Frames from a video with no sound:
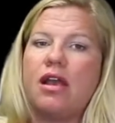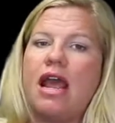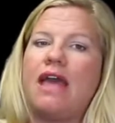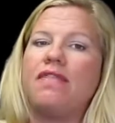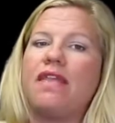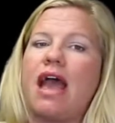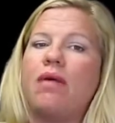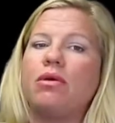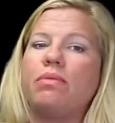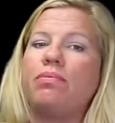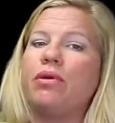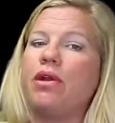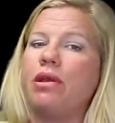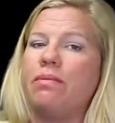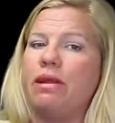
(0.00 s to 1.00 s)
and that would
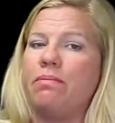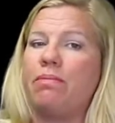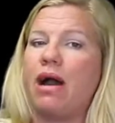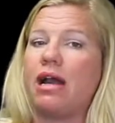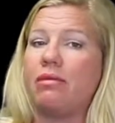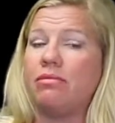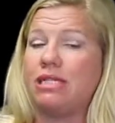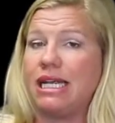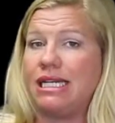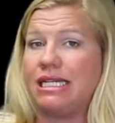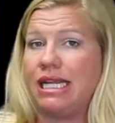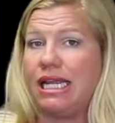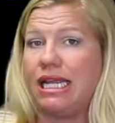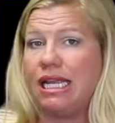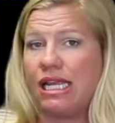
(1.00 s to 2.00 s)
prohibit bottom
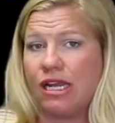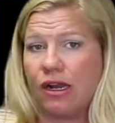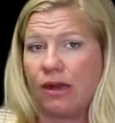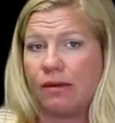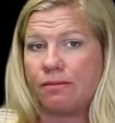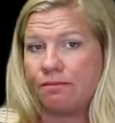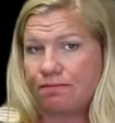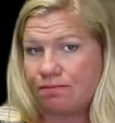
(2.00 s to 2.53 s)
tending gear.